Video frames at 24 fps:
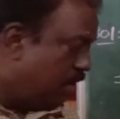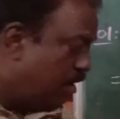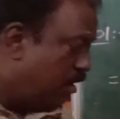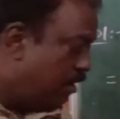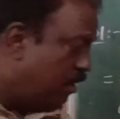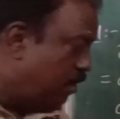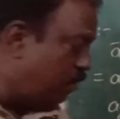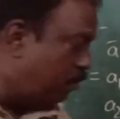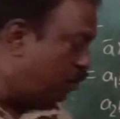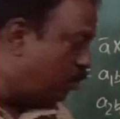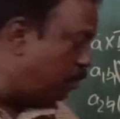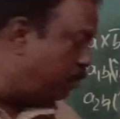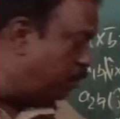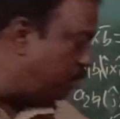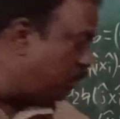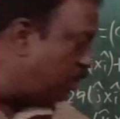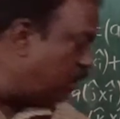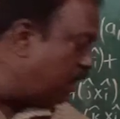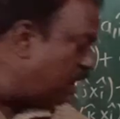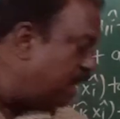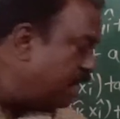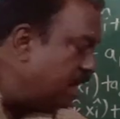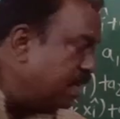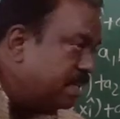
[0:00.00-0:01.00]

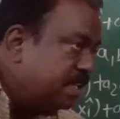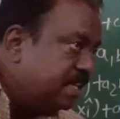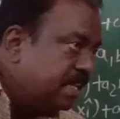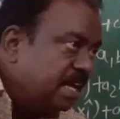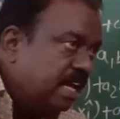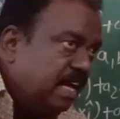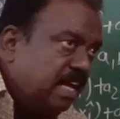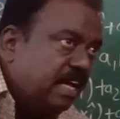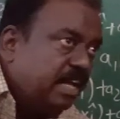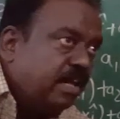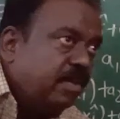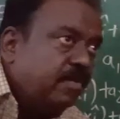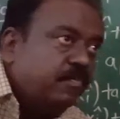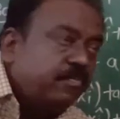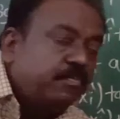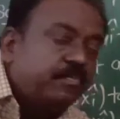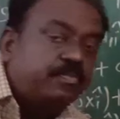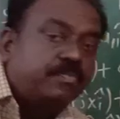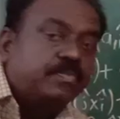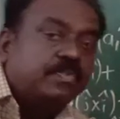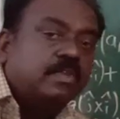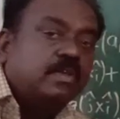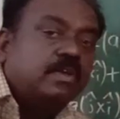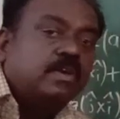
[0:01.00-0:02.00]
Distributive law is a
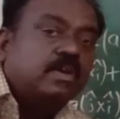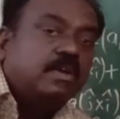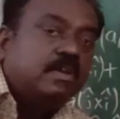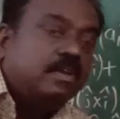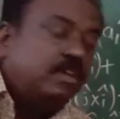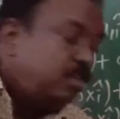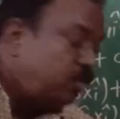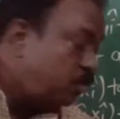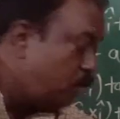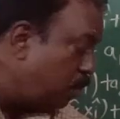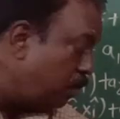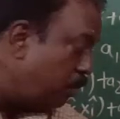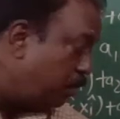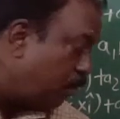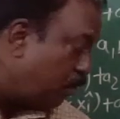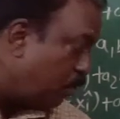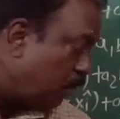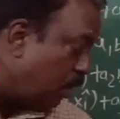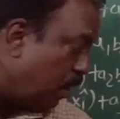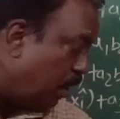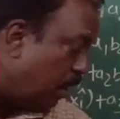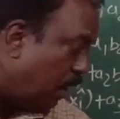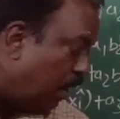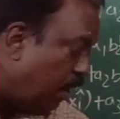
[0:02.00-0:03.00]

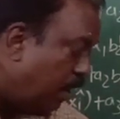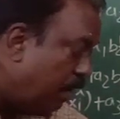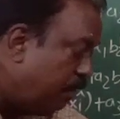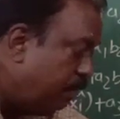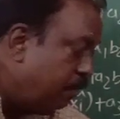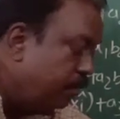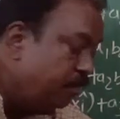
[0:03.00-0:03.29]
distributive law.